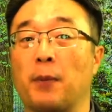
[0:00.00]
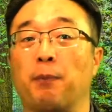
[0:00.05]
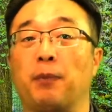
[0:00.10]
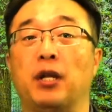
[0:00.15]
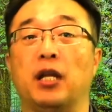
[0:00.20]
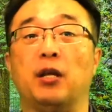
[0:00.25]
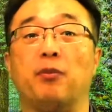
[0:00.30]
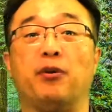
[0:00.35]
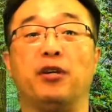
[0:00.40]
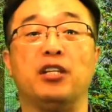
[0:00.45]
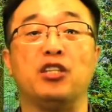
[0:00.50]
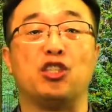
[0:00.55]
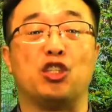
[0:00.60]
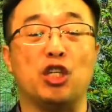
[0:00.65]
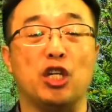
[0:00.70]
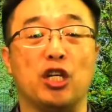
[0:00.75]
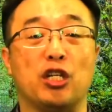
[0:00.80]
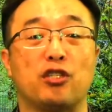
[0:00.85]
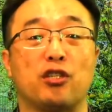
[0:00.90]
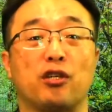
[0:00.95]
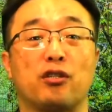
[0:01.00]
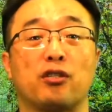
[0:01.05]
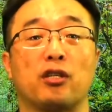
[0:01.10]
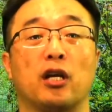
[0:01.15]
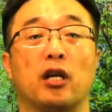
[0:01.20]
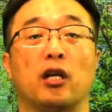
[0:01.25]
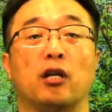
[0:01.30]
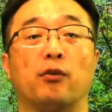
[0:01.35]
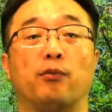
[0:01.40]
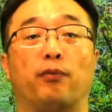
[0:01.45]
Believe in Jesus
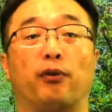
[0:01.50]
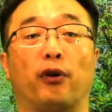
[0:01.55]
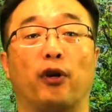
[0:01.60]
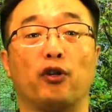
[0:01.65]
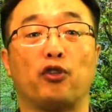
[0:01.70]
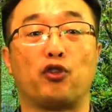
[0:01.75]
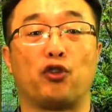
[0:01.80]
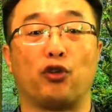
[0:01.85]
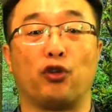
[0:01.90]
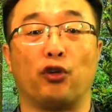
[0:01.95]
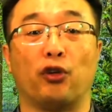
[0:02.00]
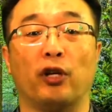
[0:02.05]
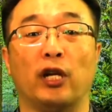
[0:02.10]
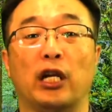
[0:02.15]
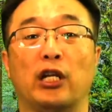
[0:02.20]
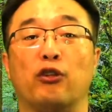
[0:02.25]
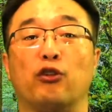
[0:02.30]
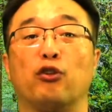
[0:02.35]
who brought you